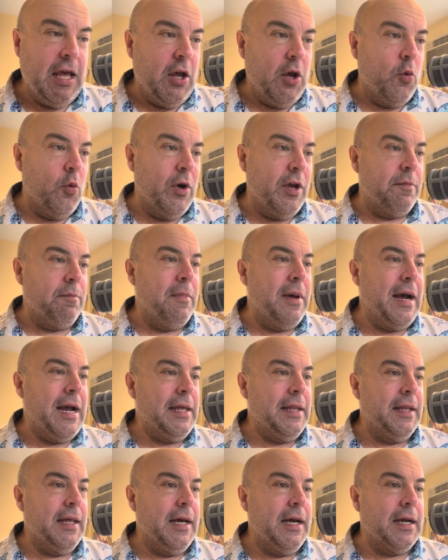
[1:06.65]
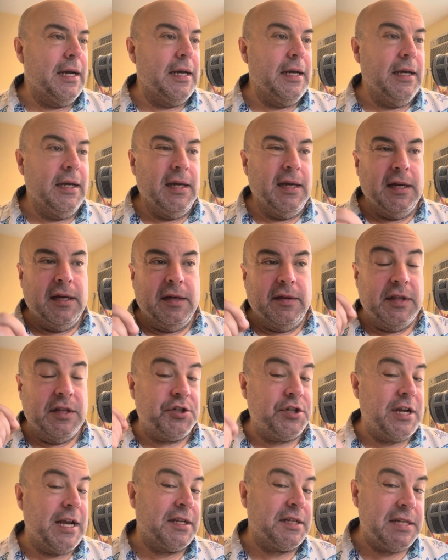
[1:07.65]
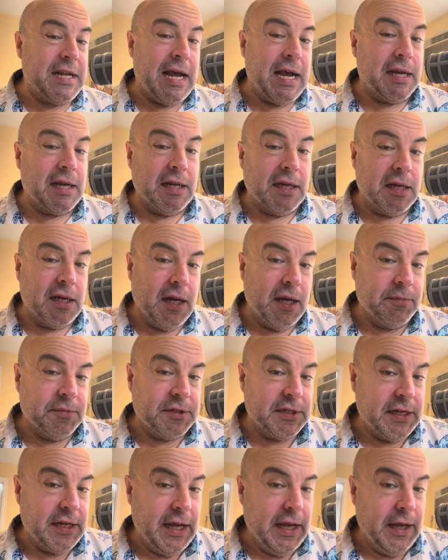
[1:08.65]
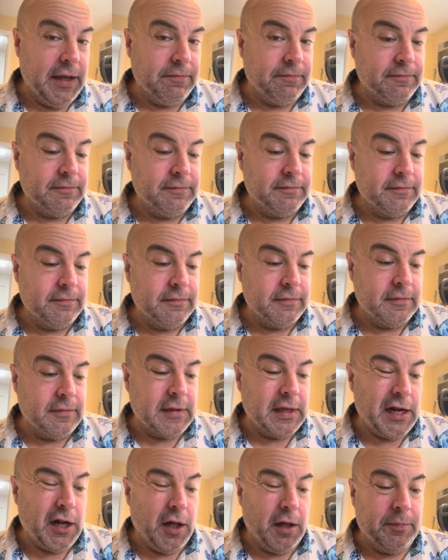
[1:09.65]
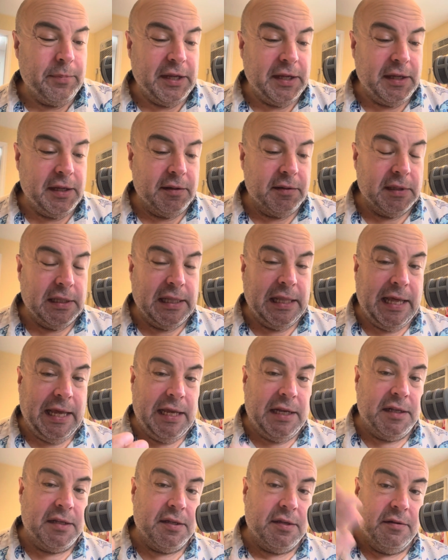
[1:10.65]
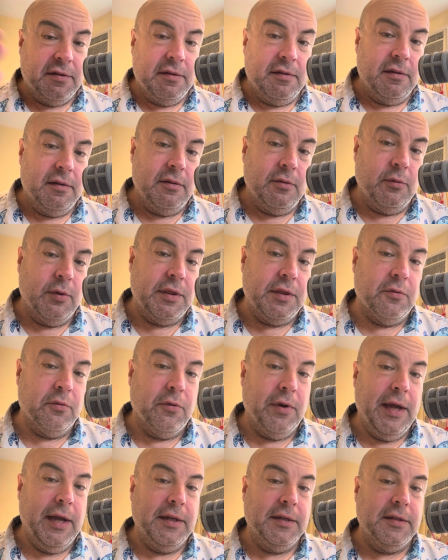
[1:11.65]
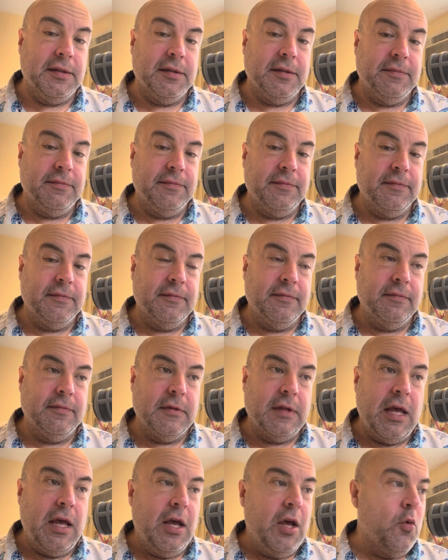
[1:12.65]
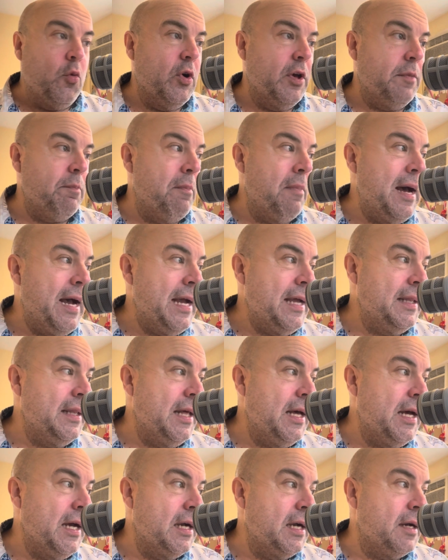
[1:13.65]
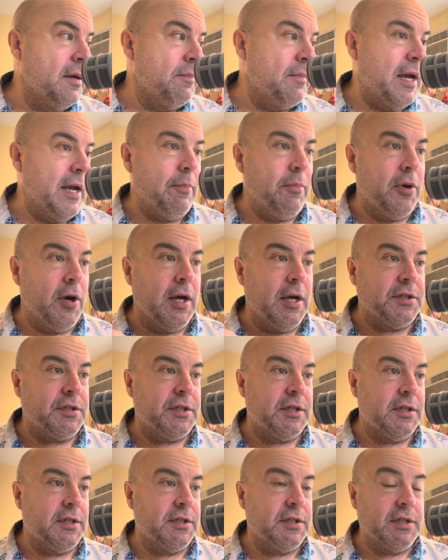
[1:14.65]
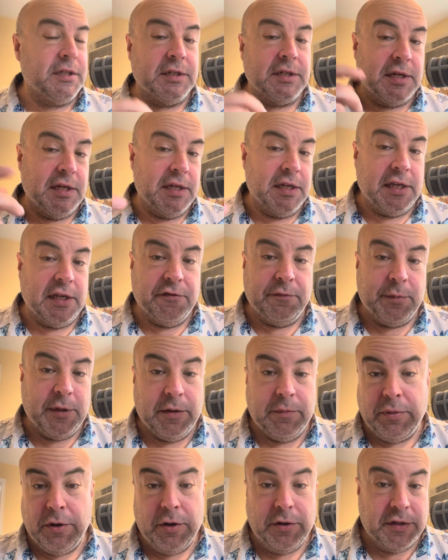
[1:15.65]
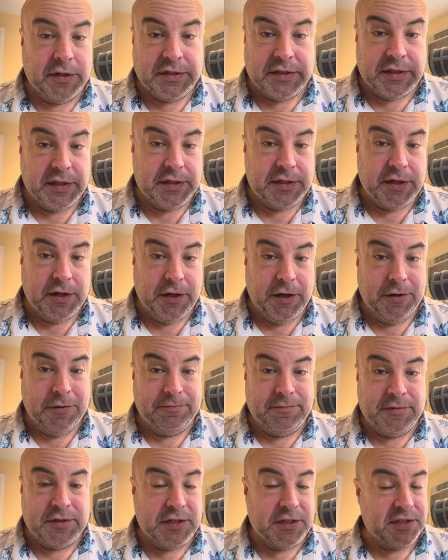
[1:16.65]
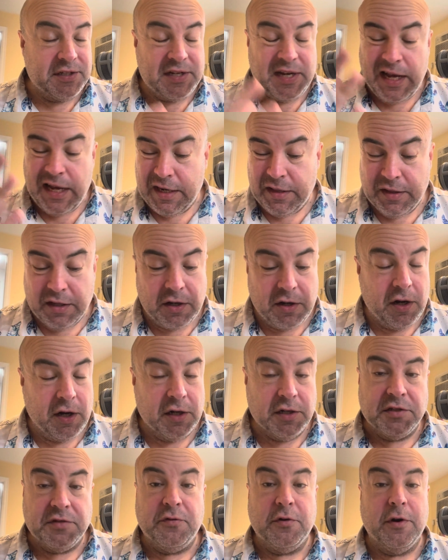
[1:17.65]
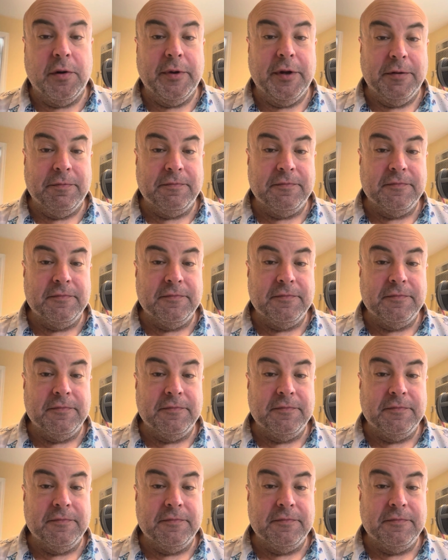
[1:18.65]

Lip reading: With my luck, the check's not going to come today and I'll be late with the rent. With my luck, my boss isn't going to give me a bonus this year. Just not in the cards for me.